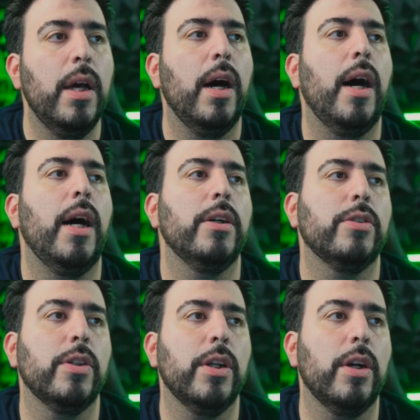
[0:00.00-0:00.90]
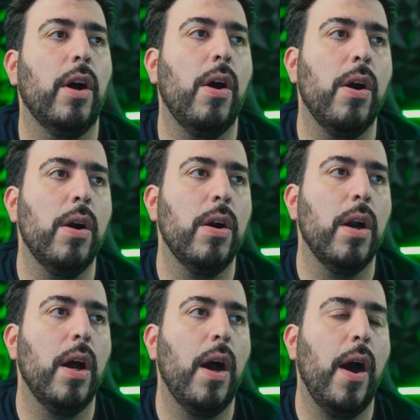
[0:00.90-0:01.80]
Uh, so there are
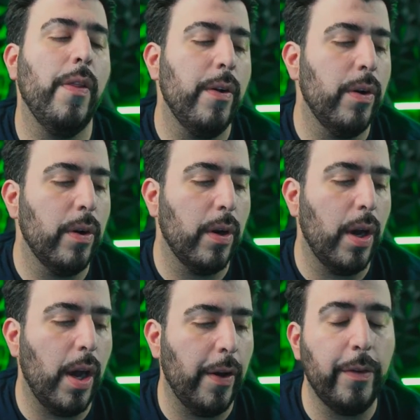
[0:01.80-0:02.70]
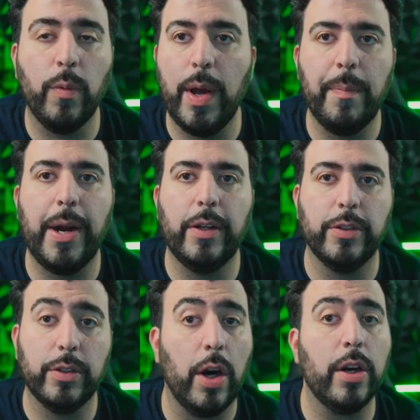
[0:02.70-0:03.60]
other other web
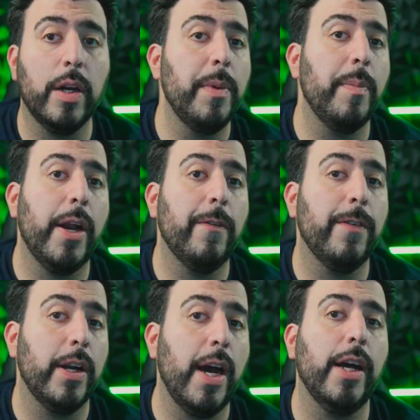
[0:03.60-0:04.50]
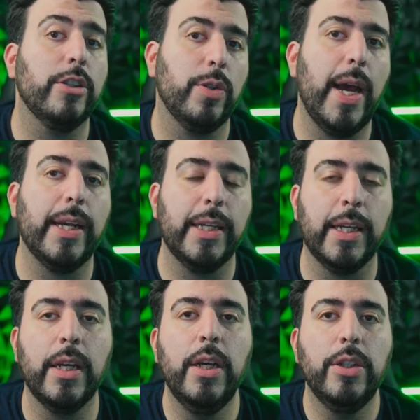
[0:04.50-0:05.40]
browsers are going to be better for not
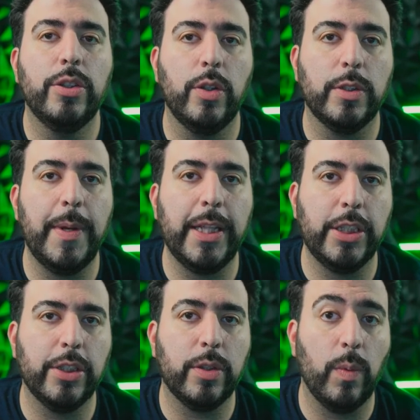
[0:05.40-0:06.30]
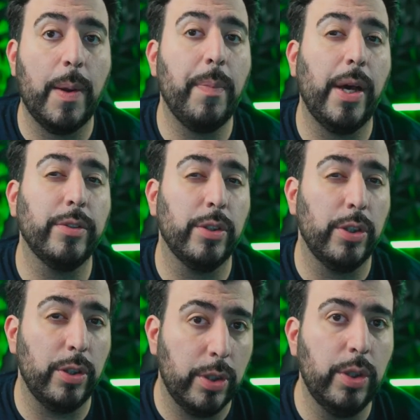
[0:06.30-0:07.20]
tracking. So it's mainly just the web browser
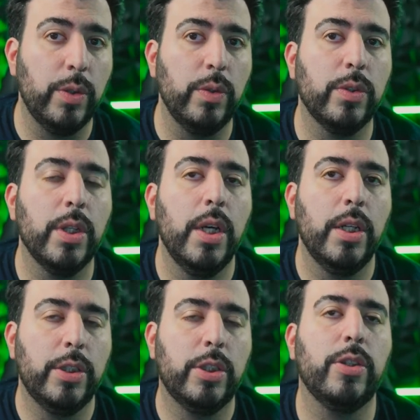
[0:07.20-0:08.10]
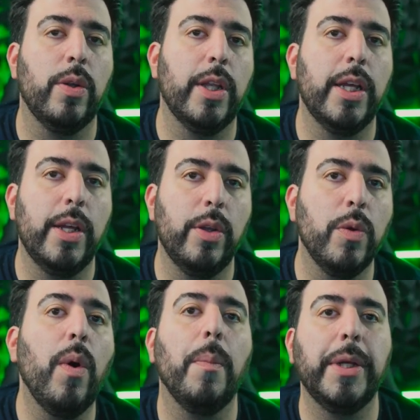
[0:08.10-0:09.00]
you use so that it, you
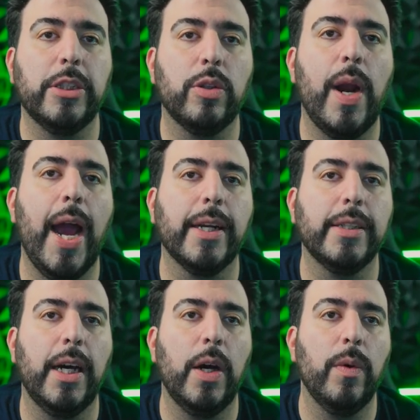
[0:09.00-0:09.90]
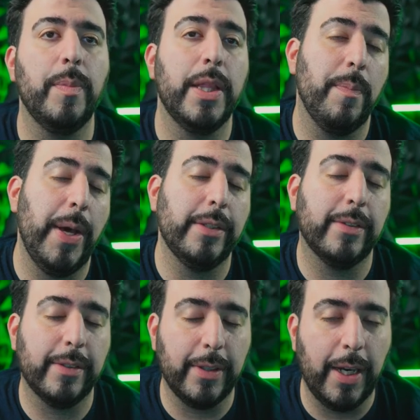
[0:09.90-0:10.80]
won't be tracked uh, would be the
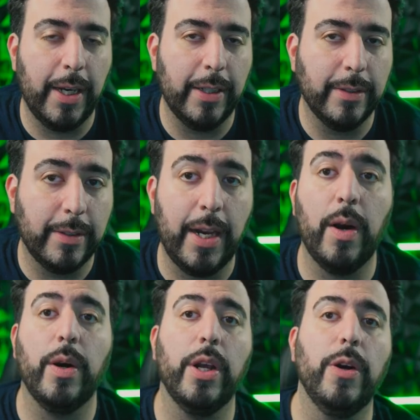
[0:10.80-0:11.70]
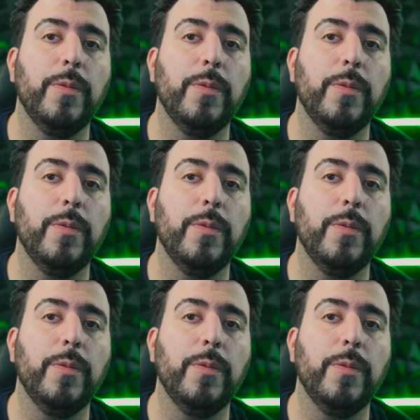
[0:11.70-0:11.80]
best uh, scenario.